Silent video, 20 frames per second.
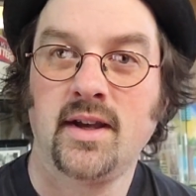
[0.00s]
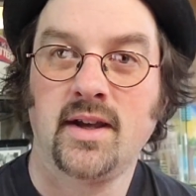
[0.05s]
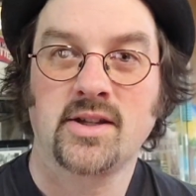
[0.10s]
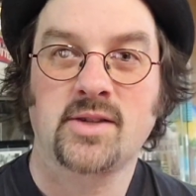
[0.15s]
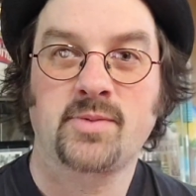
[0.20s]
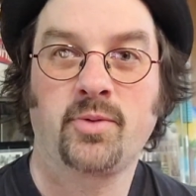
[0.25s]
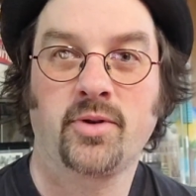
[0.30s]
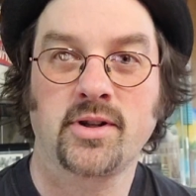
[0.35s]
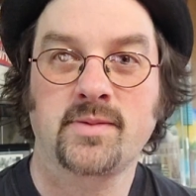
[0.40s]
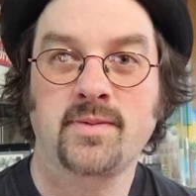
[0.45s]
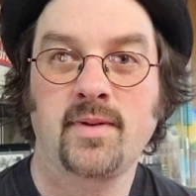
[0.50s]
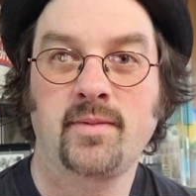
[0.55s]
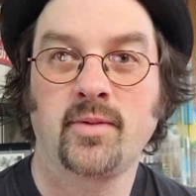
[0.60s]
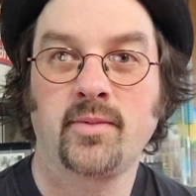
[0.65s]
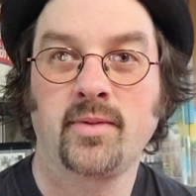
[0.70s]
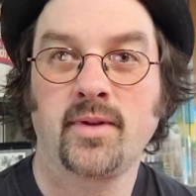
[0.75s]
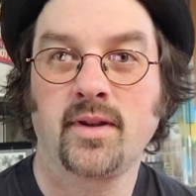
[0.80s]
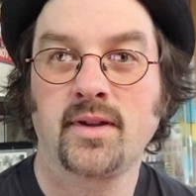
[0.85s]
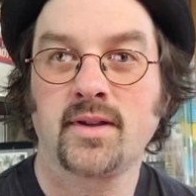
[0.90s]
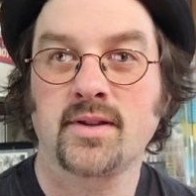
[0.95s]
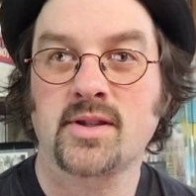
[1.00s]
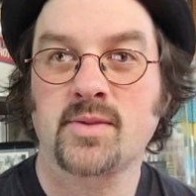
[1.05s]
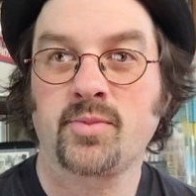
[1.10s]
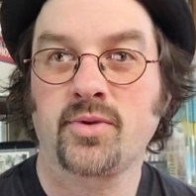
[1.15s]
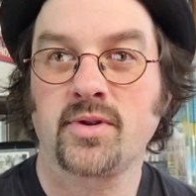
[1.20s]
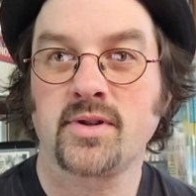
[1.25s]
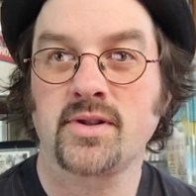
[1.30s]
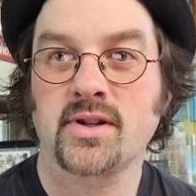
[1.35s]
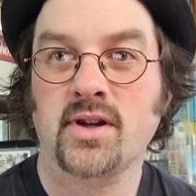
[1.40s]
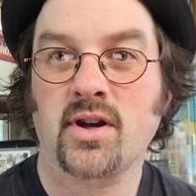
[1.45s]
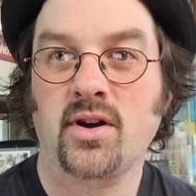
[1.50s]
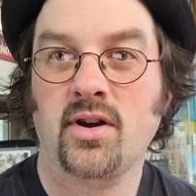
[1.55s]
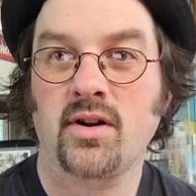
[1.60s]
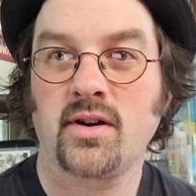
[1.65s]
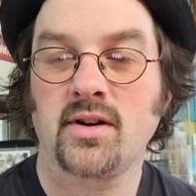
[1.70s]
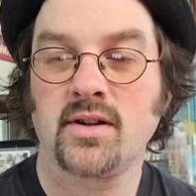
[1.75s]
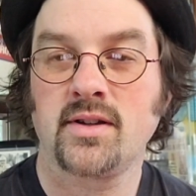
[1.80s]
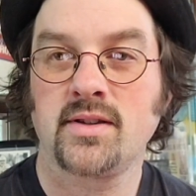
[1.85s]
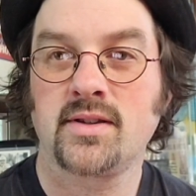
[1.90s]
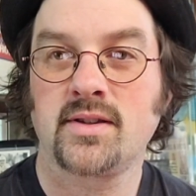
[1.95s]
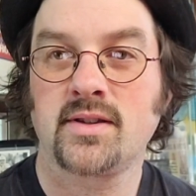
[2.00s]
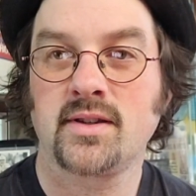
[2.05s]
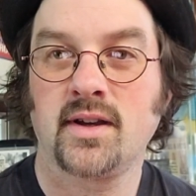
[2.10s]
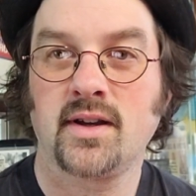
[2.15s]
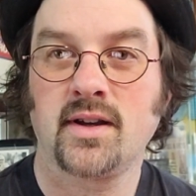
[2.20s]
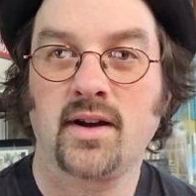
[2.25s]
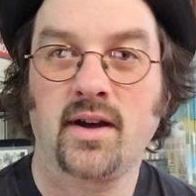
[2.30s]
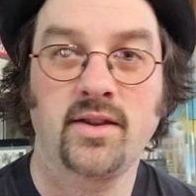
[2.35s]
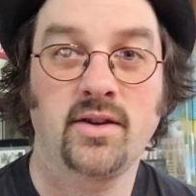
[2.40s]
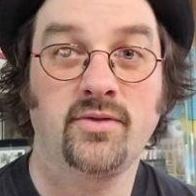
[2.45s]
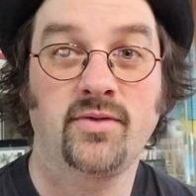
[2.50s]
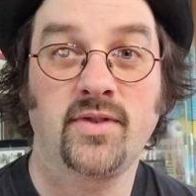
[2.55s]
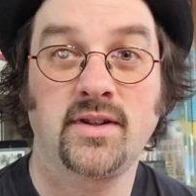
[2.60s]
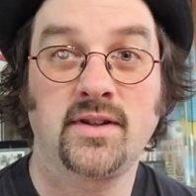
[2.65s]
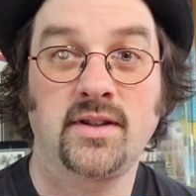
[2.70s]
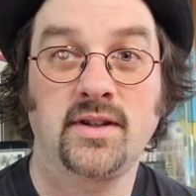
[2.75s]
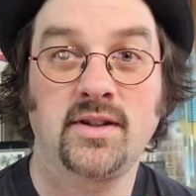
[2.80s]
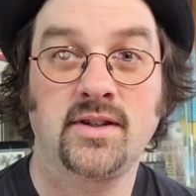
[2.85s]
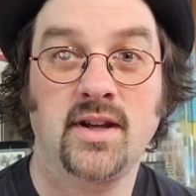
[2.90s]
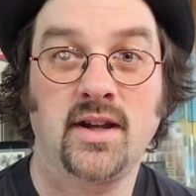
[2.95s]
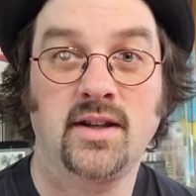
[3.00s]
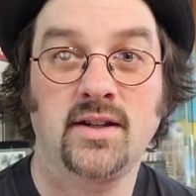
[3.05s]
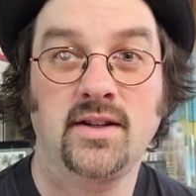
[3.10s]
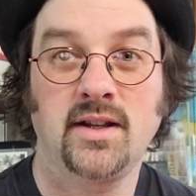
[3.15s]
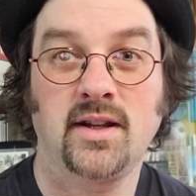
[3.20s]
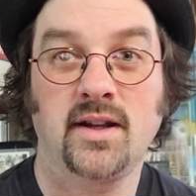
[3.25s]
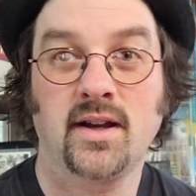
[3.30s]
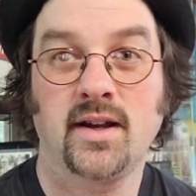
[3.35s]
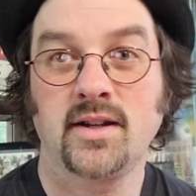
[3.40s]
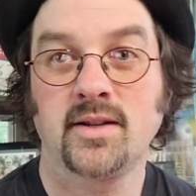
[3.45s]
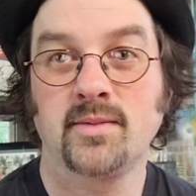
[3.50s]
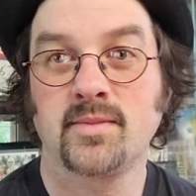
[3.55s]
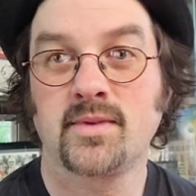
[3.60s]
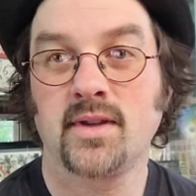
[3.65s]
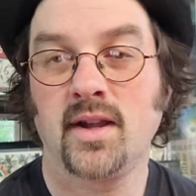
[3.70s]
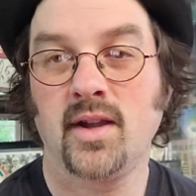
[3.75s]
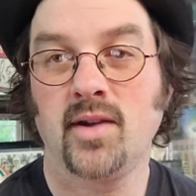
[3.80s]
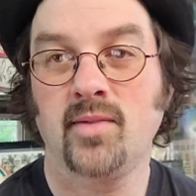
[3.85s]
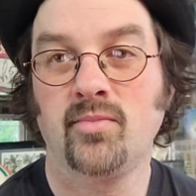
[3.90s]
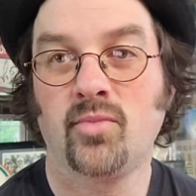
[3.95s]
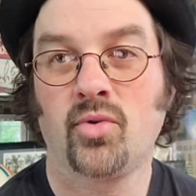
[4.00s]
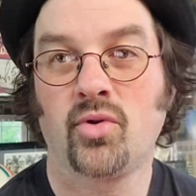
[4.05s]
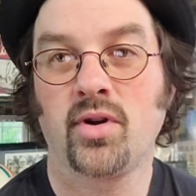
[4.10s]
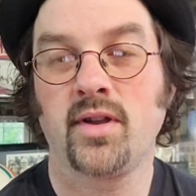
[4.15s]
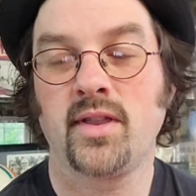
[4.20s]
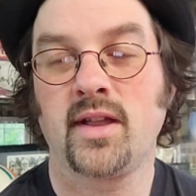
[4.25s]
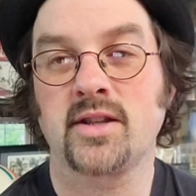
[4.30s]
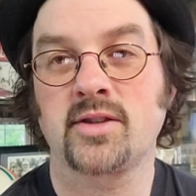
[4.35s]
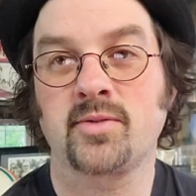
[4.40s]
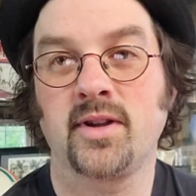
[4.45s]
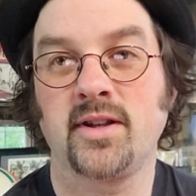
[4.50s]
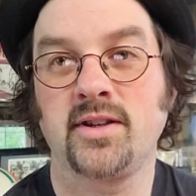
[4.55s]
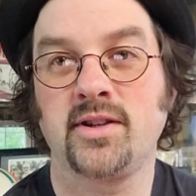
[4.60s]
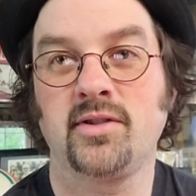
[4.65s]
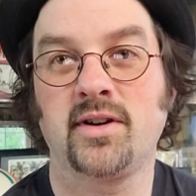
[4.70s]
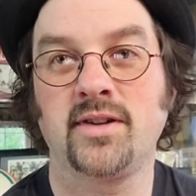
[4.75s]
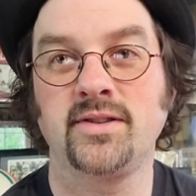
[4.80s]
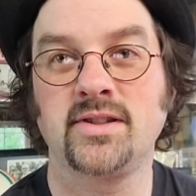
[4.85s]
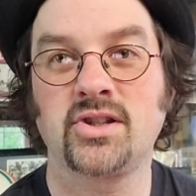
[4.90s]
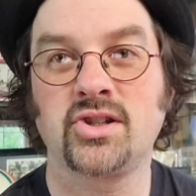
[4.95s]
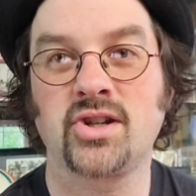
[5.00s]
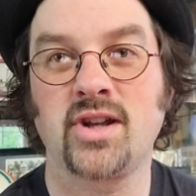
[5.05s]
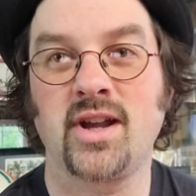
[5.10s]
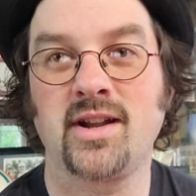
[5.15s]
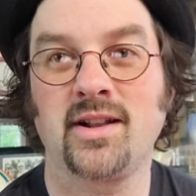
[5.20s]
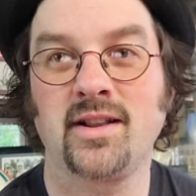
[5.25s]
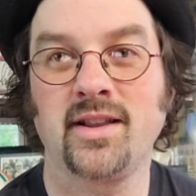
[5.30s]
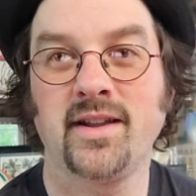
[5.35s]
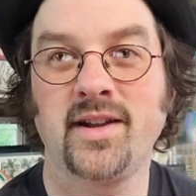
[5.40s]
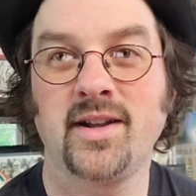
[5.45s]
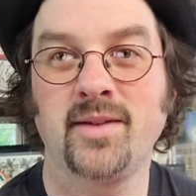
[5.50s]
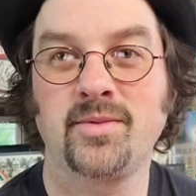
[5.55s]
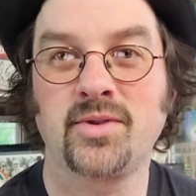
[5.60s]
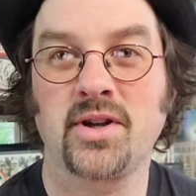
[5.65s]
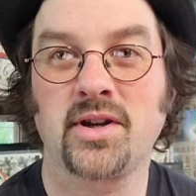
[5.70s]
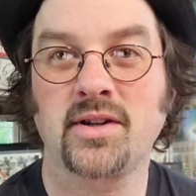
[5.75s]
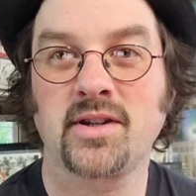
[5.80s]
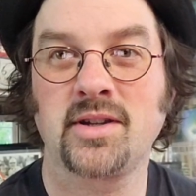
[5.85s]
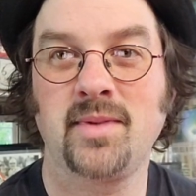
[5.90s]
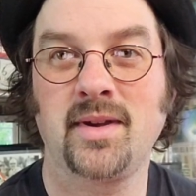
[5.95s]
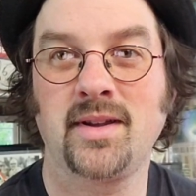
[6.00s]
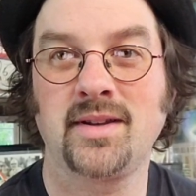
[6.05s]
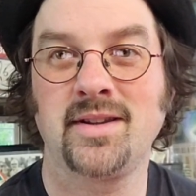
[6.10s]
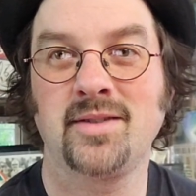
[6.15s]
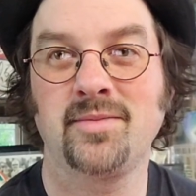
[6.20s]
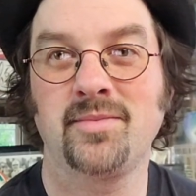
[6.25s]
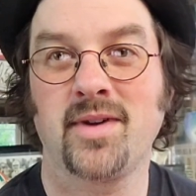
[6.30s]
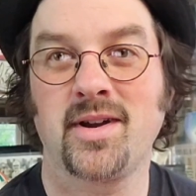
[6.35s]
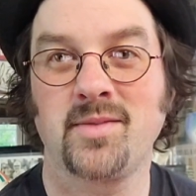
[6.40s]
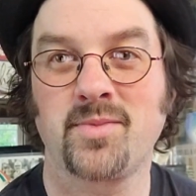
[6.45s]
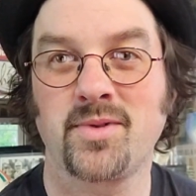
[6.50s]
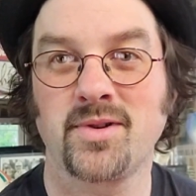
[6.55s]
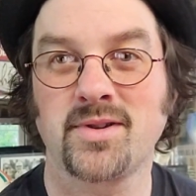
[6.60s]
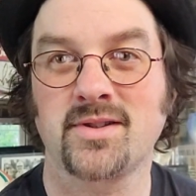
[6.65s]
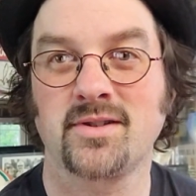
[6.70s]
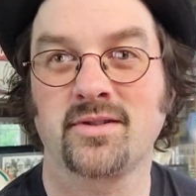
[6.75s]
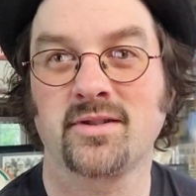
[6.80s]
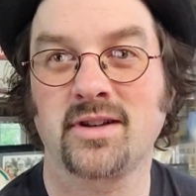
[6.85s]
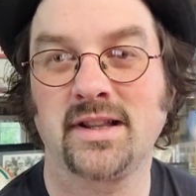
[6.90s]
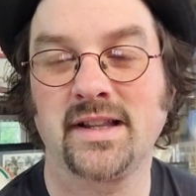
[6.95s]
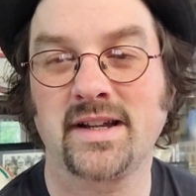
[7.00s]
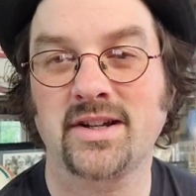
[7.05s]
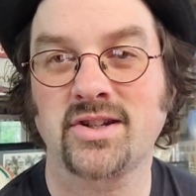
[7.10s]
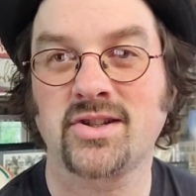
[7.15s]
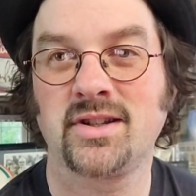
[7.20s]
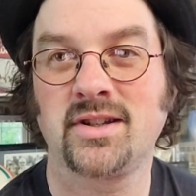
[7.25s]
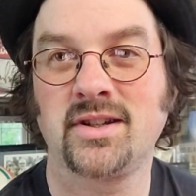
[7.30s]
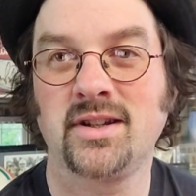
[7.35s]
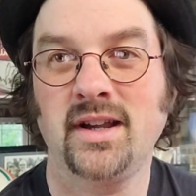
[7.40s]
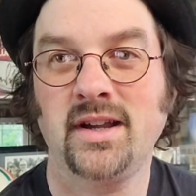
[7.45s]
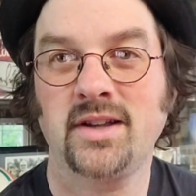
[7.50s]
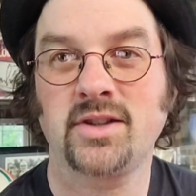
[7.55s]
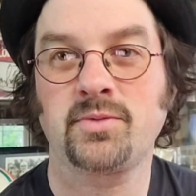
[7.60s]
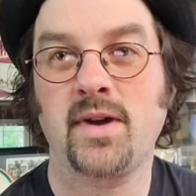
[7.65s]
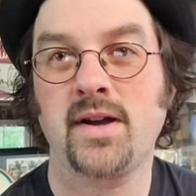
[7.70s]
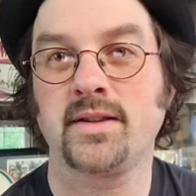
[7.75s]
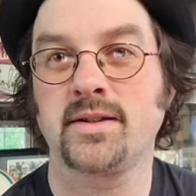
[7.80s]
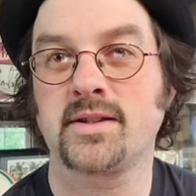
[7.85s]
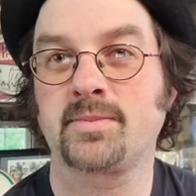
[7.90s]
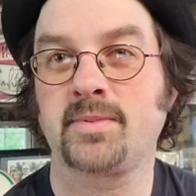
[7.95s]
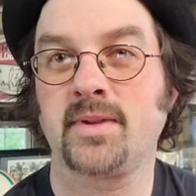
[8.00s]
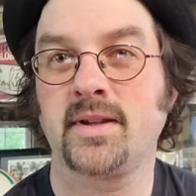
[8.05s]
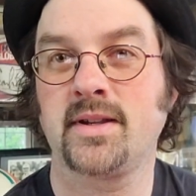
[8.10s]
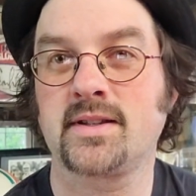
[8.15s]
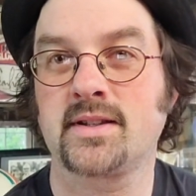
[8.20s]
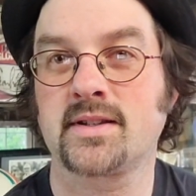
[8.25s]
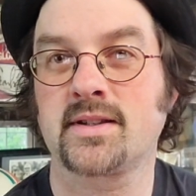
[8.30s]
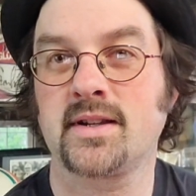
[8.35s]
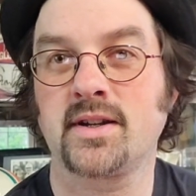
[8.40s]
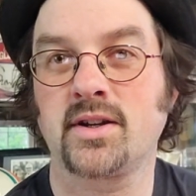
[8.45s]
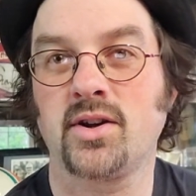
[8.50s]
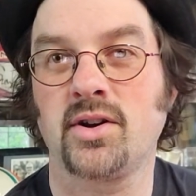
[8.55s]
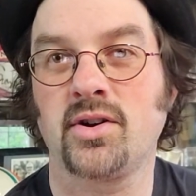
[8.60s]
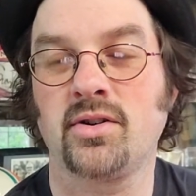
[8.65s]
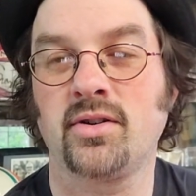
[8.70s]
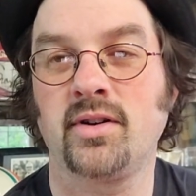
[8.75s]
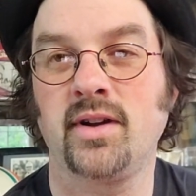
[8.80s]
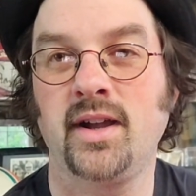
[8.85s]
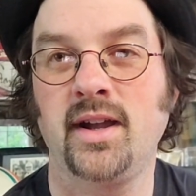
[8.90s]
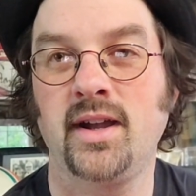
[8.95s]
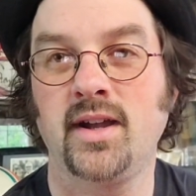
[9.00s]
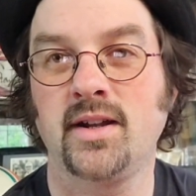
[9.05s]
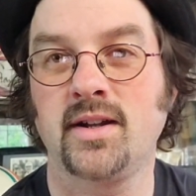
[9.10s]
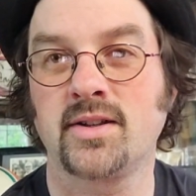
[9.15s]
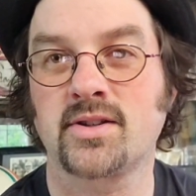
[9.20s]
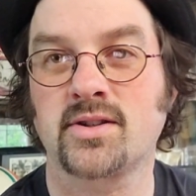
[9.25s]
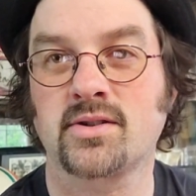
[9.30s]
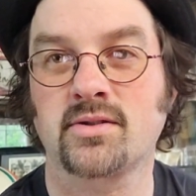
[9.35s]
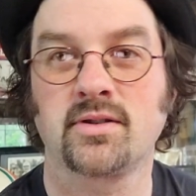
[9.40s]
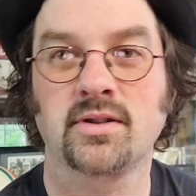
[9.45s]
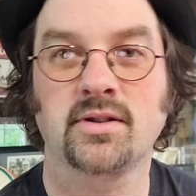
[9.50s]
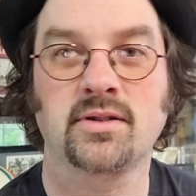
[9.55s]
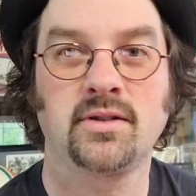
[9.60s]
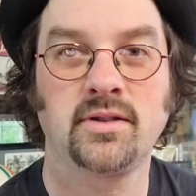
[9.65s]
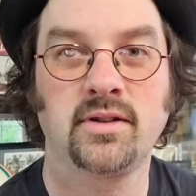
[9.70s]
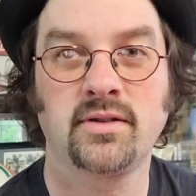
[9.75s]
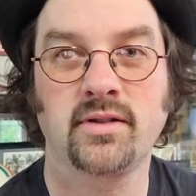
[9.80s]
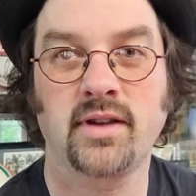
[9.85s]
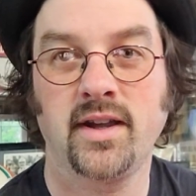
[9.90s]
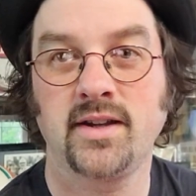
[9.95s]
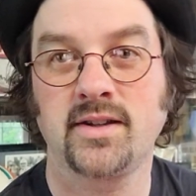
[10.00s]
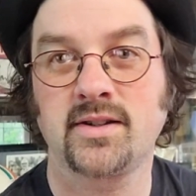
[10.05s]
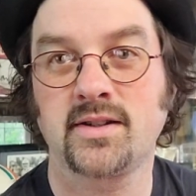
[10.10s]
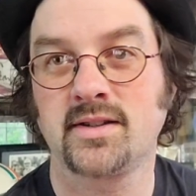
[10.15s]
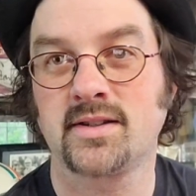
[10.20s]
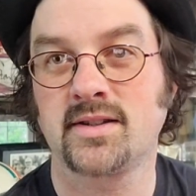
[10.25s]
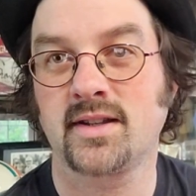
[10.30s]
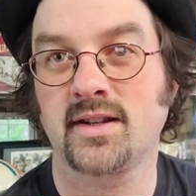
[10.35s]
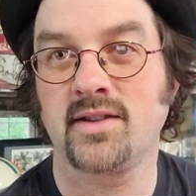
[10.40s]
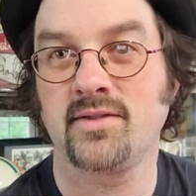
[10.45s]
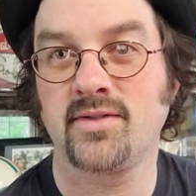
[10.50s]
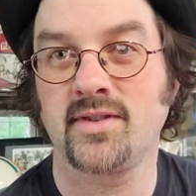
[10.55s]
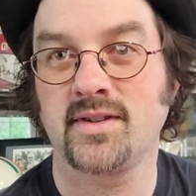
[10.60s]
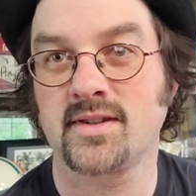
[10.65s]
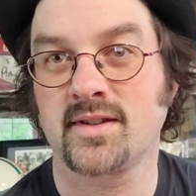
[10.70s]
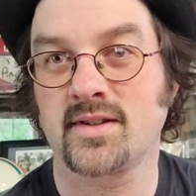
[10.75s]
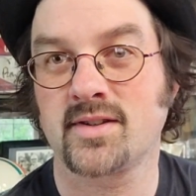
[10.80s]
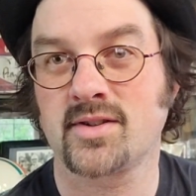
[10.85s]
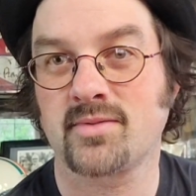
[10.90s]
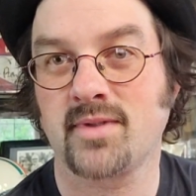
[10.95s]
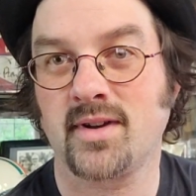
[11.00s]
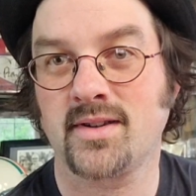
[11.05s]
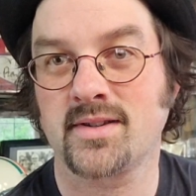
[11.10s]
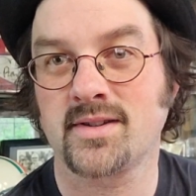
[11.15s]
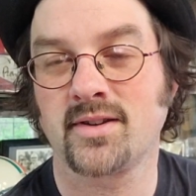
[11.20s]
sports memorabilia, sports cards, other vintage antique items, and more, that's what I do on this channel, and I'm documenting my personal collection as well as places I go and historical locations that I visit as well.